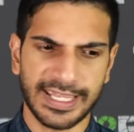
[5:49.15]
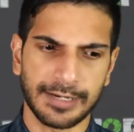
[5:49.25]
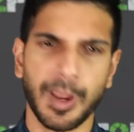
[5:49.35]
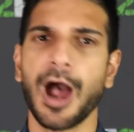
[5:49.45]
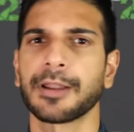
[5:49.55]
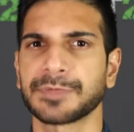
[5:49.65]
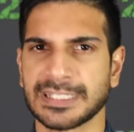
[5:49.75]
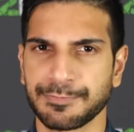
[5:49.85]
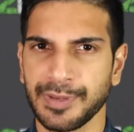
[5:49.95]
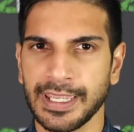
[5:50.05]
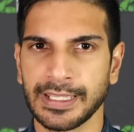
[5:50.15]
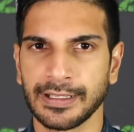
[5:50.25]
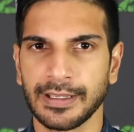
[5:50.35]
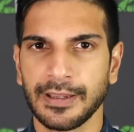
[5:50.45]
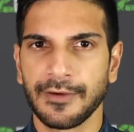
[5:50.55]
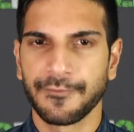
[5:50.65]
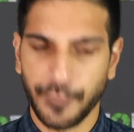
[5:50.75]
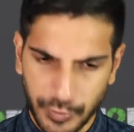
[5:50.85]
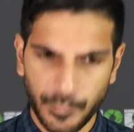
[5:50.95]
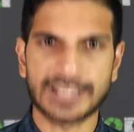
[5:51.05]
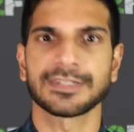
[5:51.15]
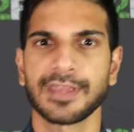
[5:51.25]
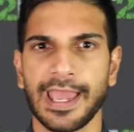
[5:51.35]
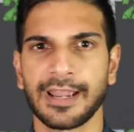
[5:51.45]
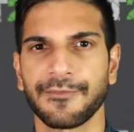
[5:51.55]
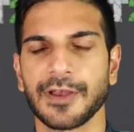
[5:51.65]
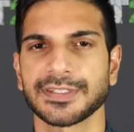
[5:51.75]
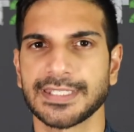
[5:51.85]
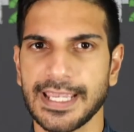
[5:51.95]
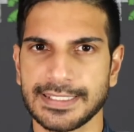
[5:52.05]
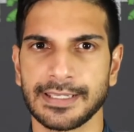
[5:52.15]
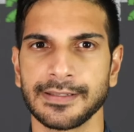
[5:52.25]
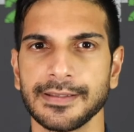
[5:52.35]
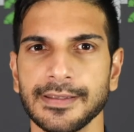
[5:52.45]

to get him caught up to speed for the rest of the NFL season.